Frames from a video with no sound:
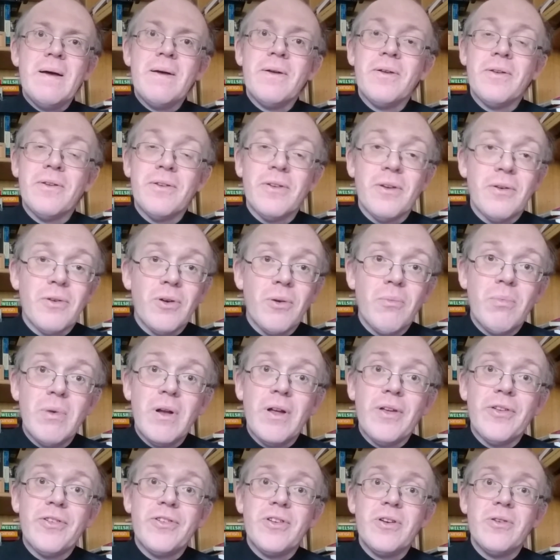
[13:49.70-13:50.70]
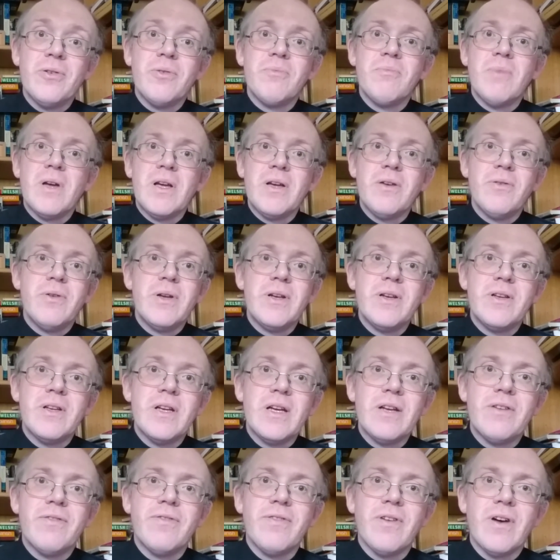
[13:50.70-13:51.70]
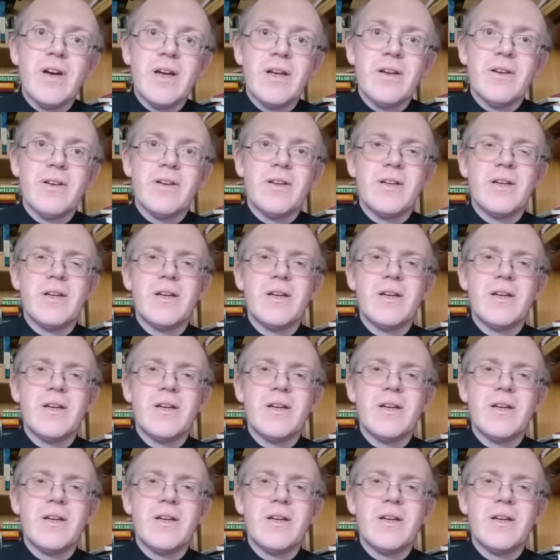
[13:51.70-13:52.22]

So God bless you, and may you indeed find